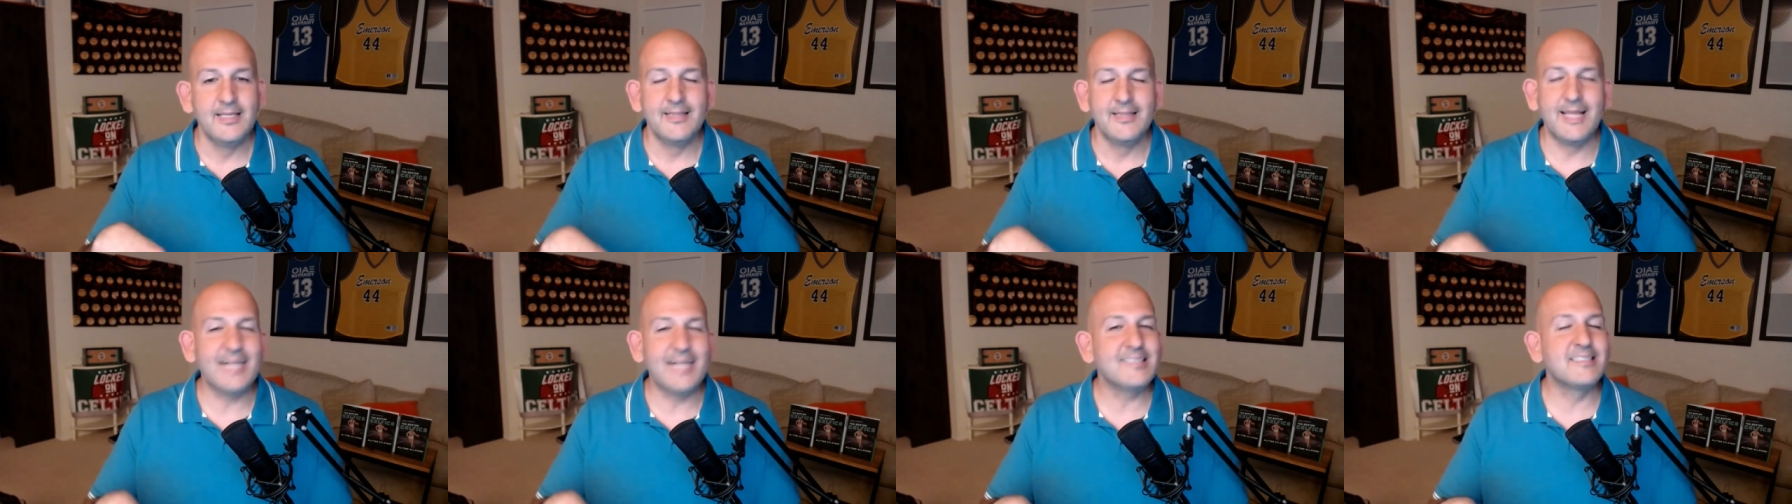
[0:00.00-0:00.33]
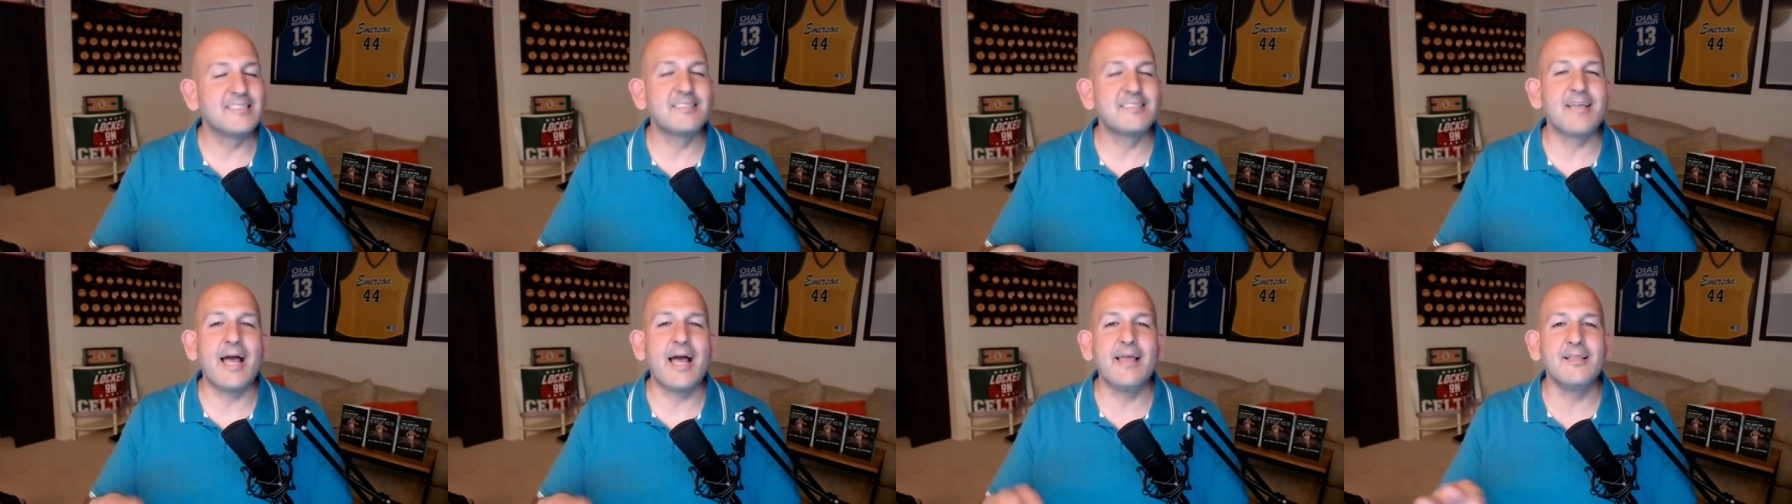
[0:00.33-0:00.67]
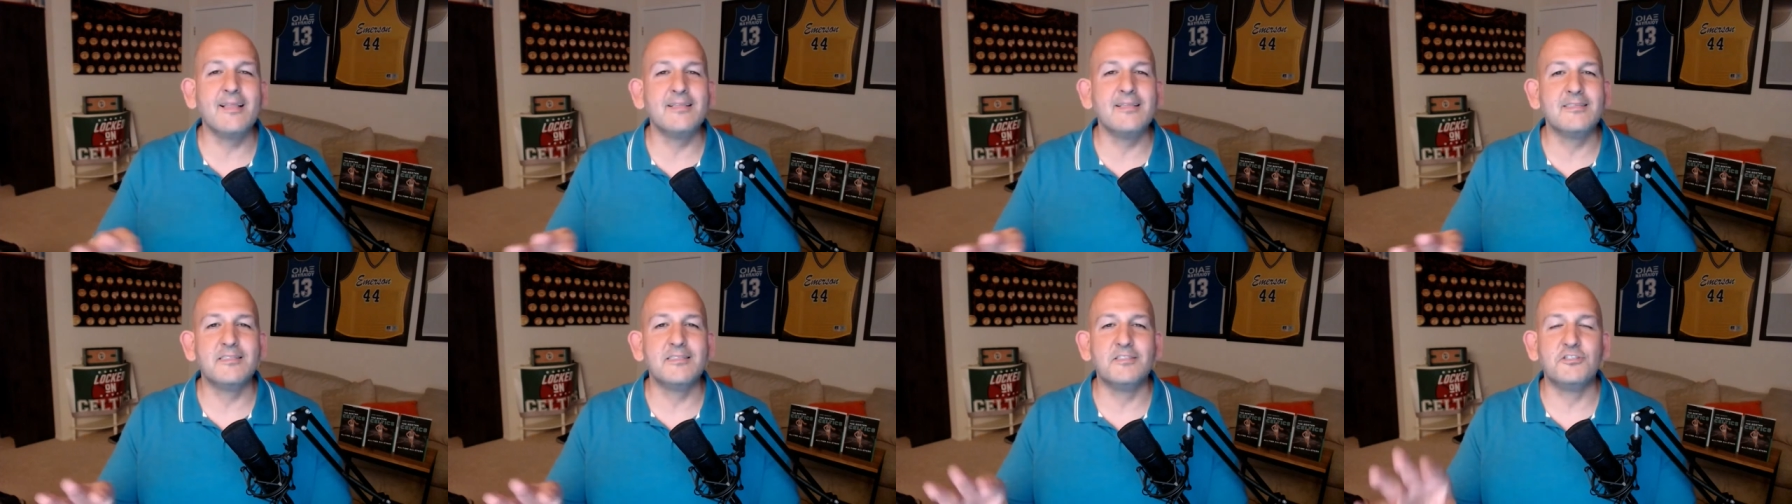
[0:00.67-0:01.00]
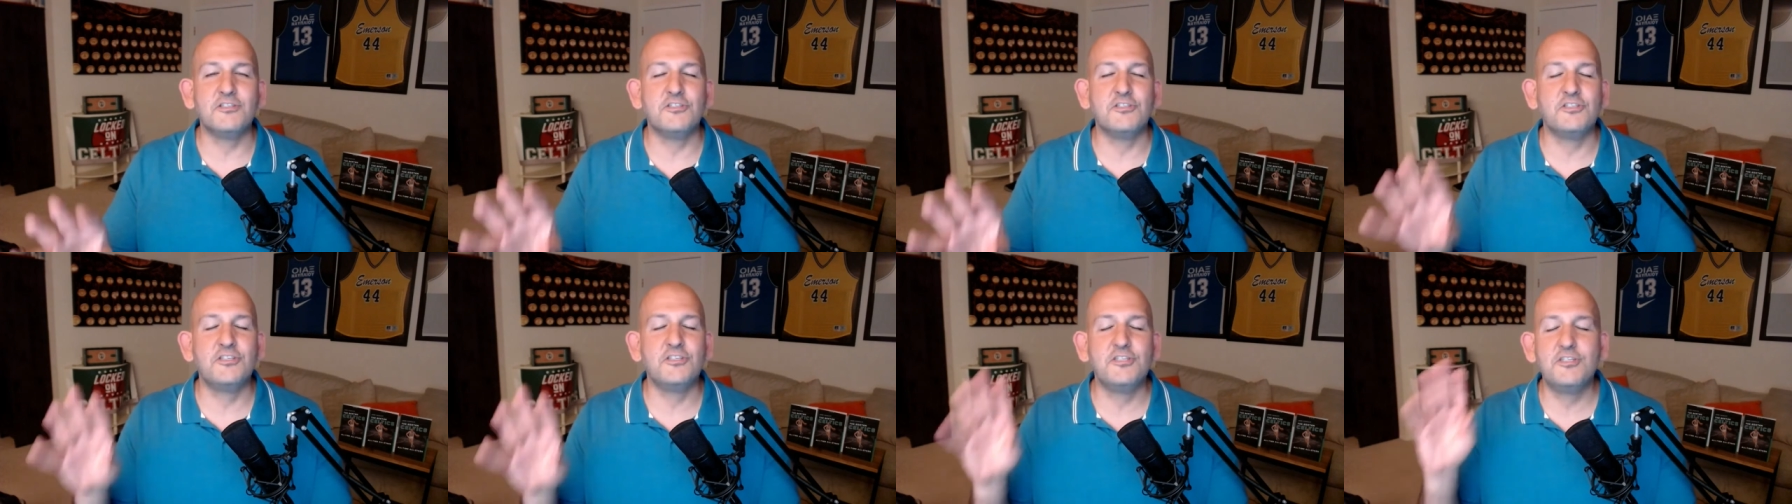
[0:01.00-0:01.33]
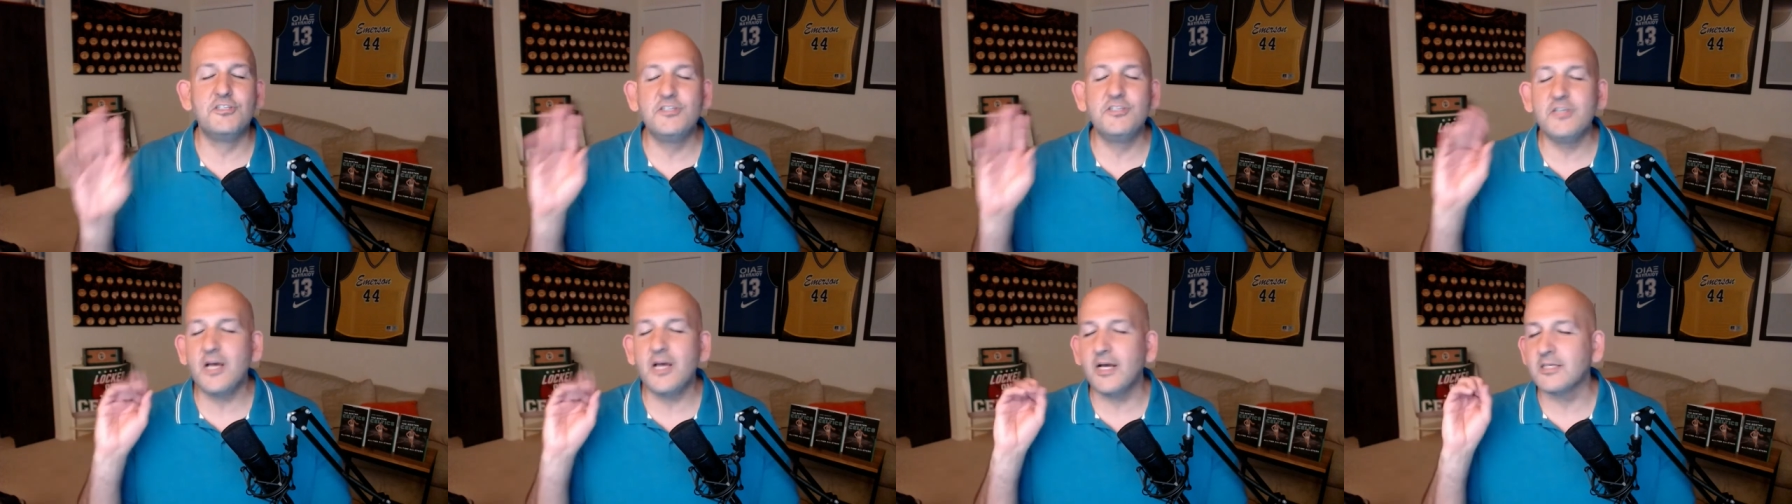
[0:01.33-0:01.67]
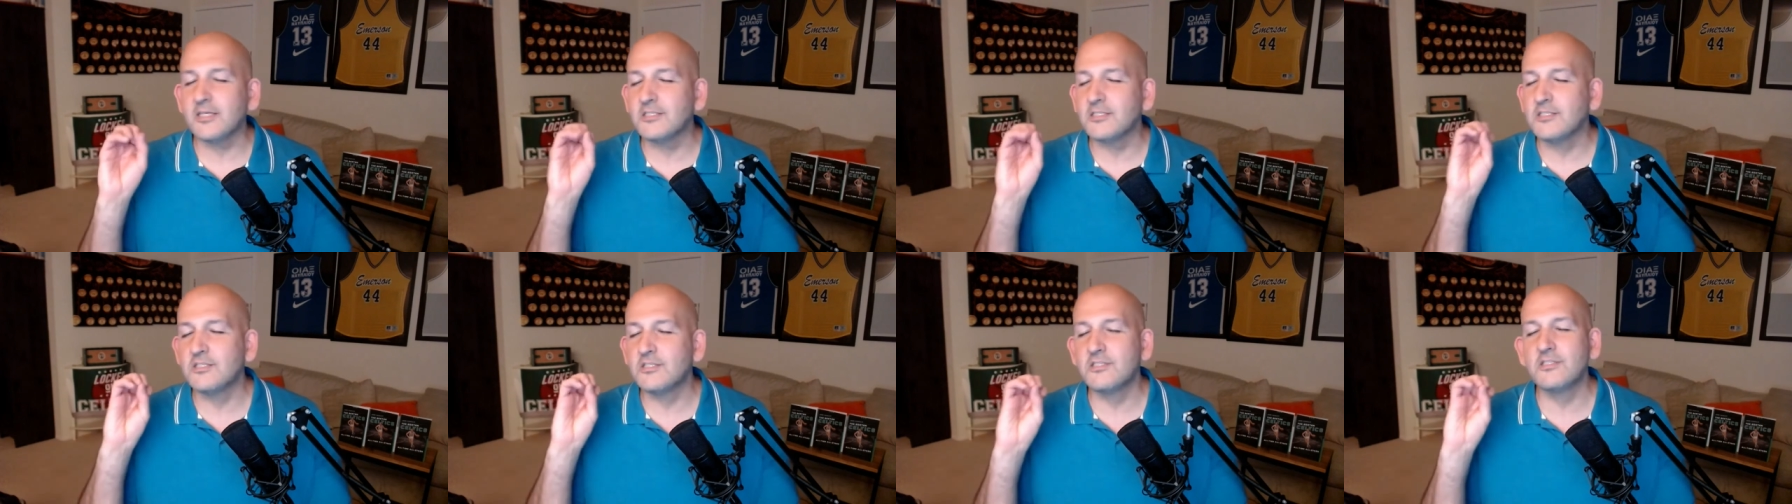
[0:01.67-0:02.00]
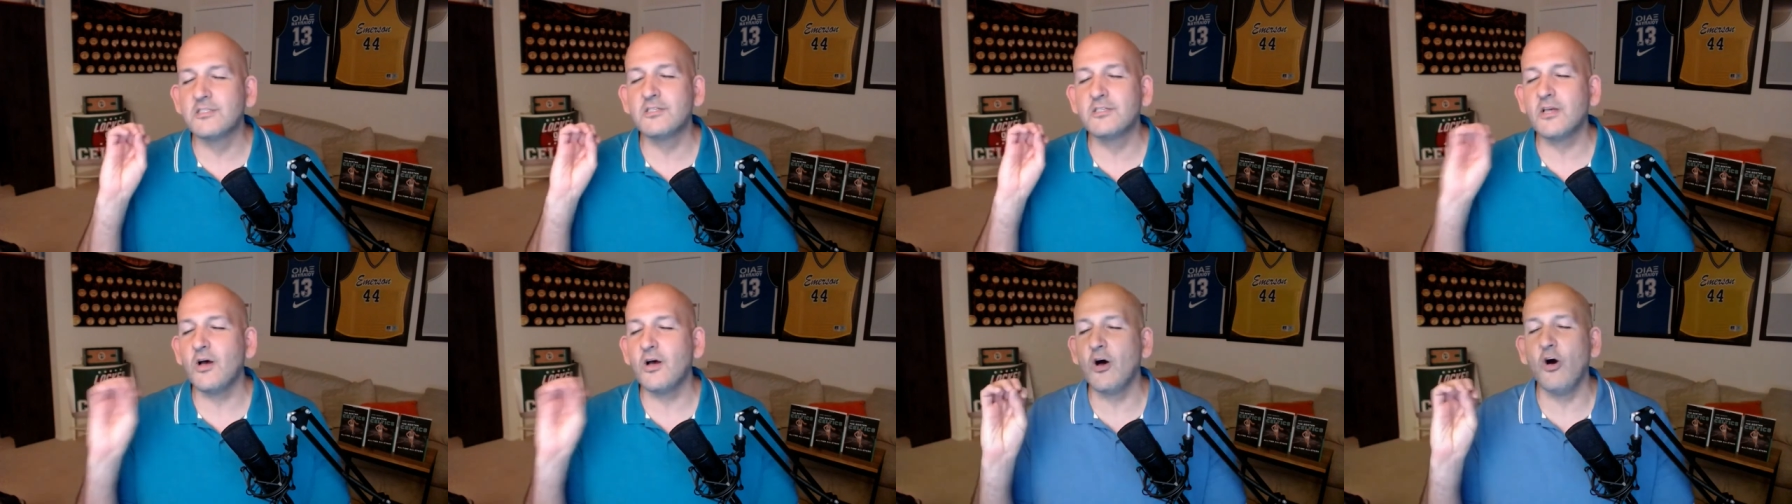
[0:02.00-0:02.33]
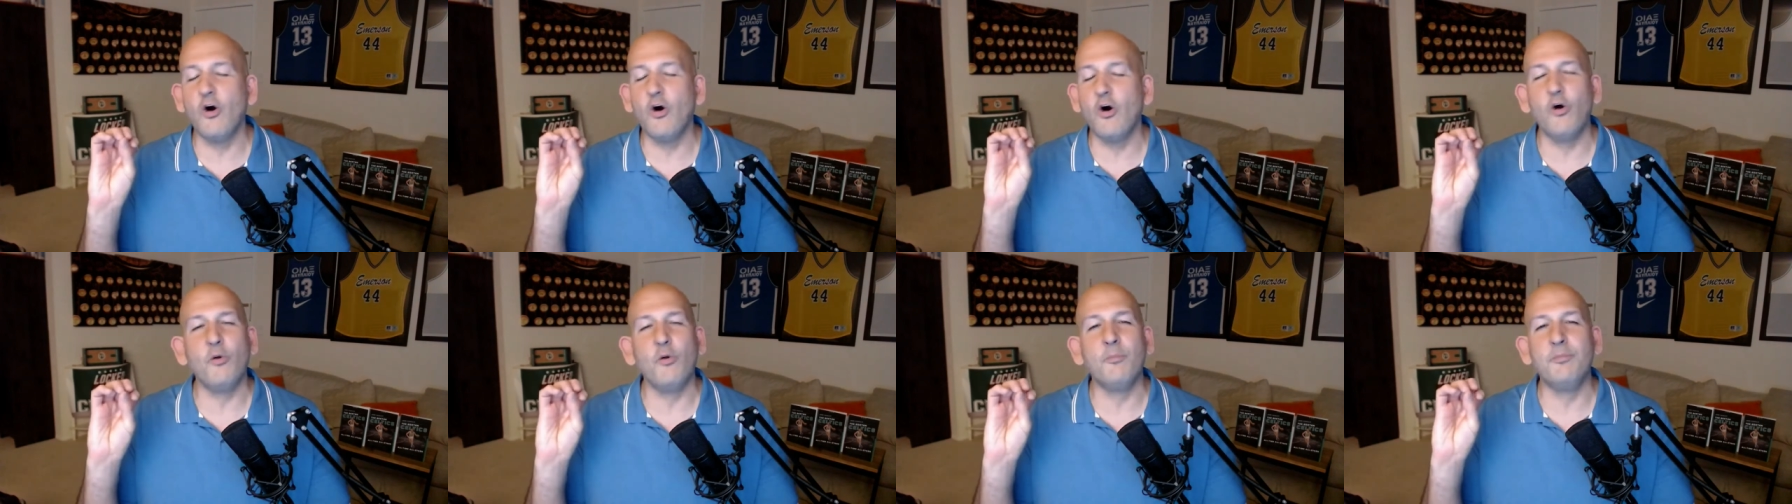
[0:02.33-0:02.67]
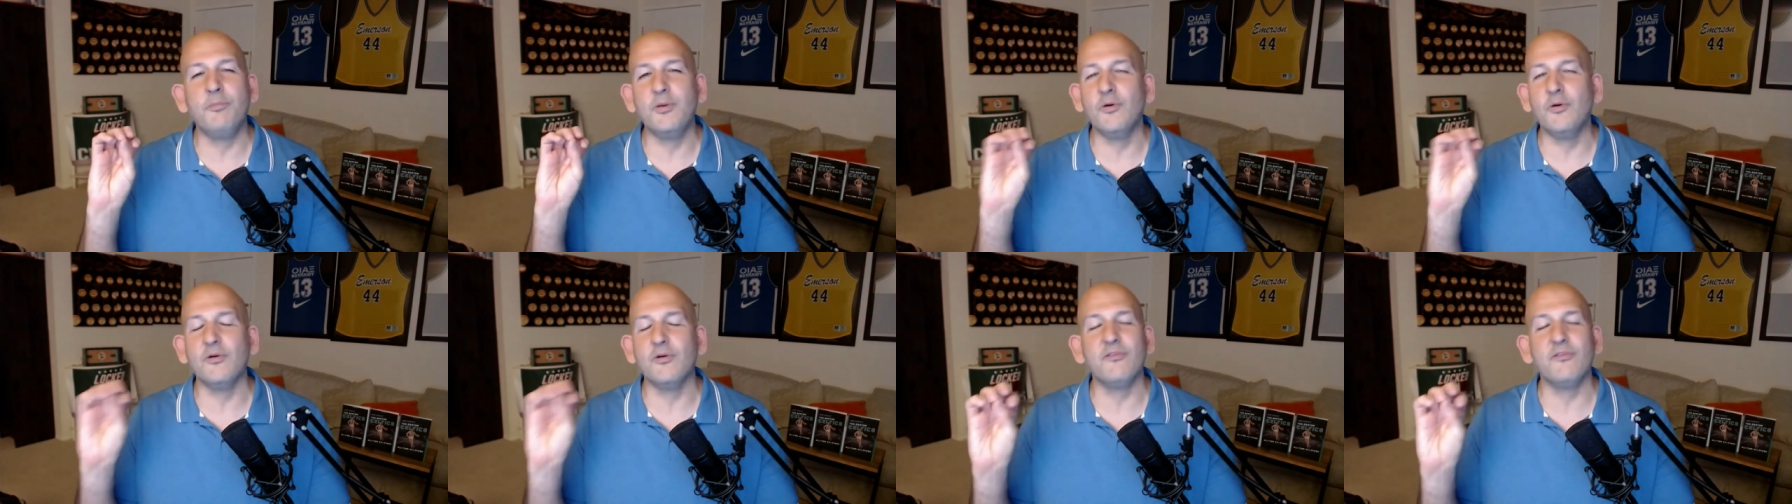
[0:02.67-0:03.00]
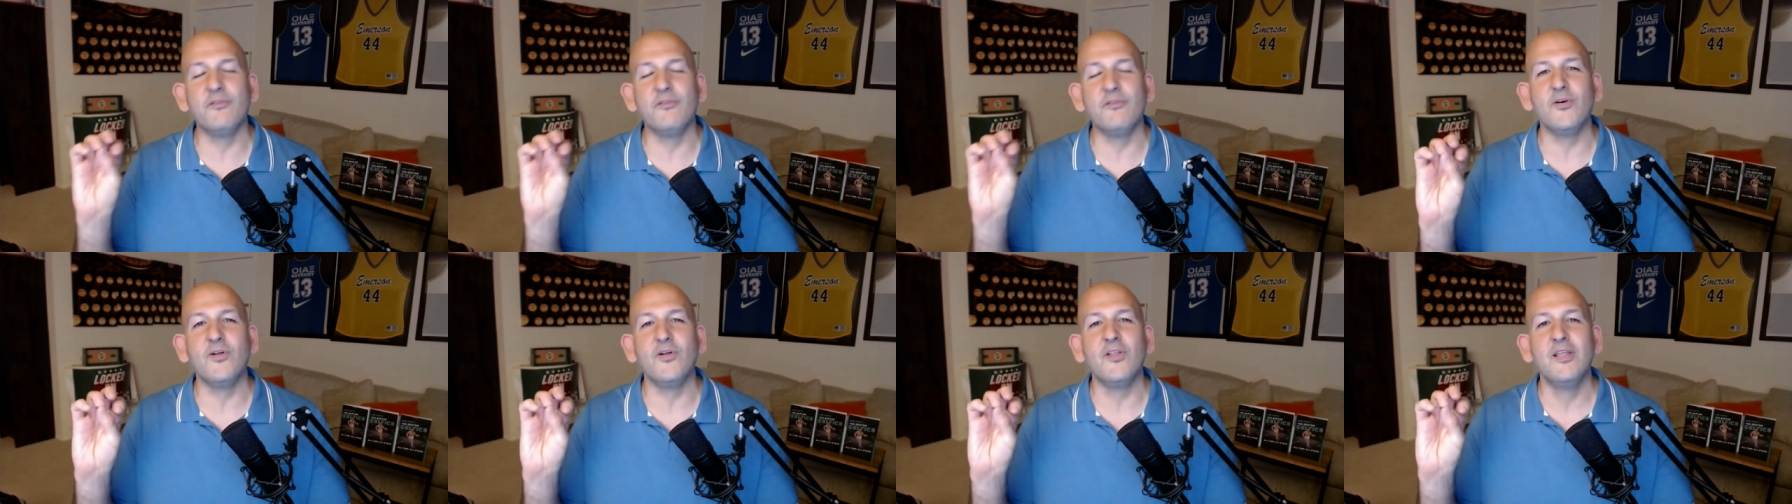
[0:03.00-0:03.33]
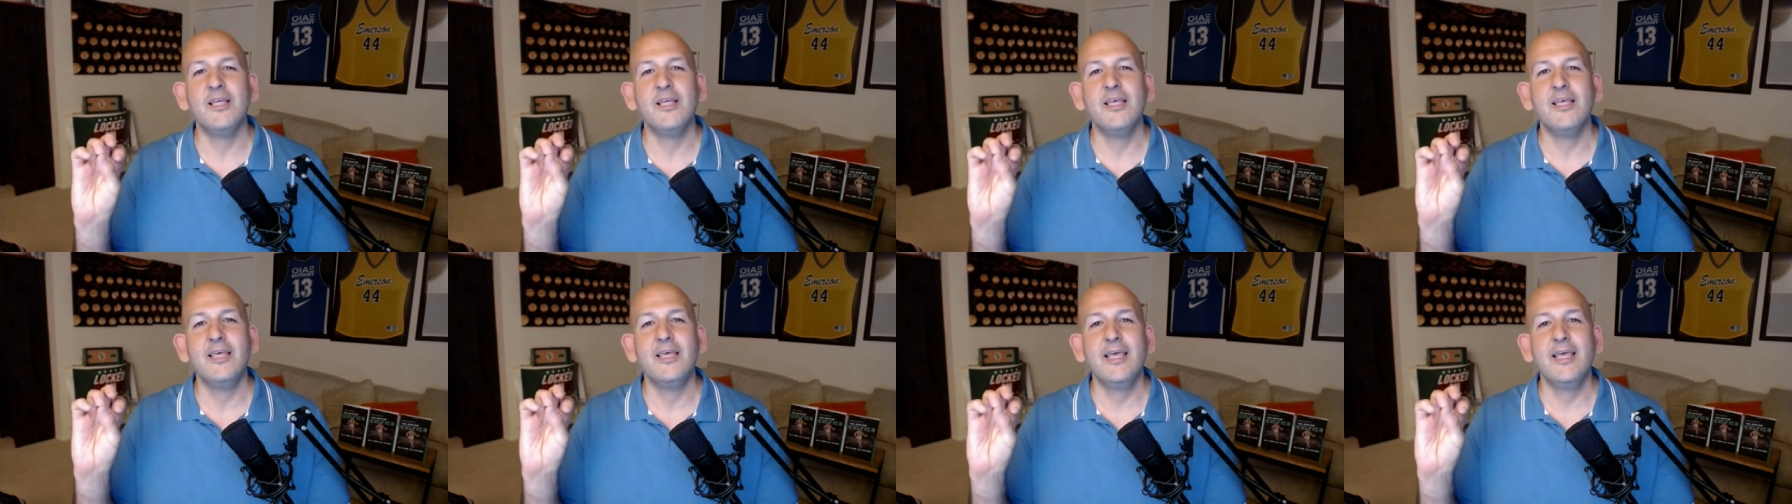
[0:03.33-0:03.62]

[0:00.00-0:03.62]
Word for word: that silence is just so beautiful.